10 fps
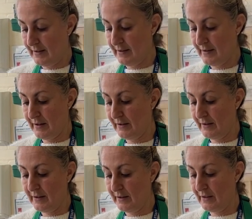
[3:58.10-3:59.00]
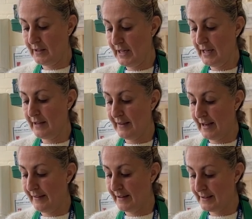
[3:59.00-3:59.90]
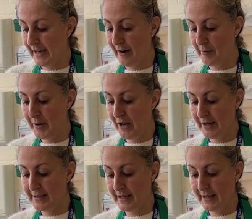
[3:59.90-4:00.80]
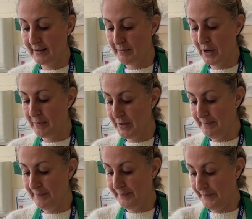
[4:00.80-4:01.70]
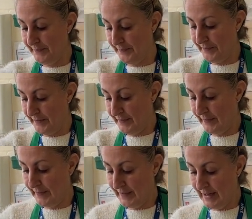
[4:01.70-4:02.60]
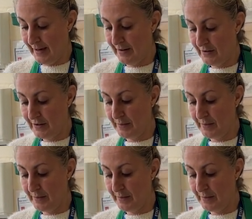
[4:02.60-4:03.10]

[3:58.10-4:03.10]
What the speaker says: So you can hear that's caramelising at the moment, and the